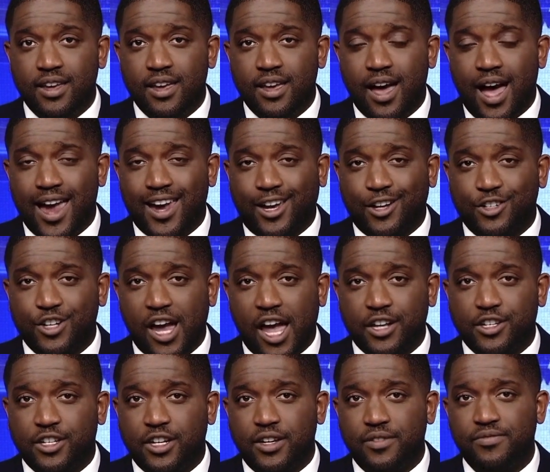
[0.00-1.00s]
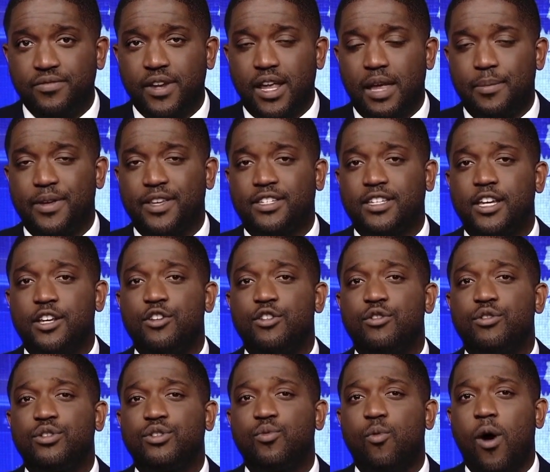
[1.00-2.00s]
Aika Jachi, ABC
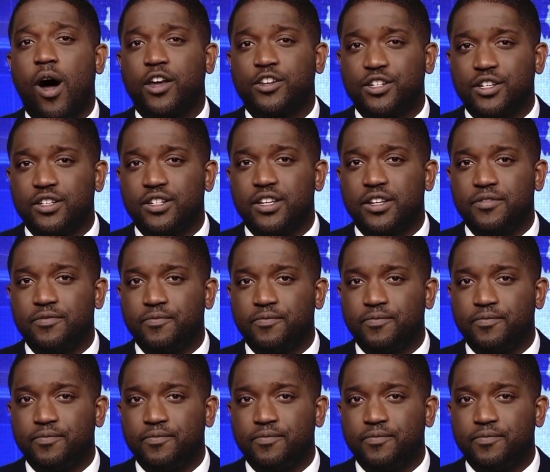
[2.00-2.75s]
News, Washington.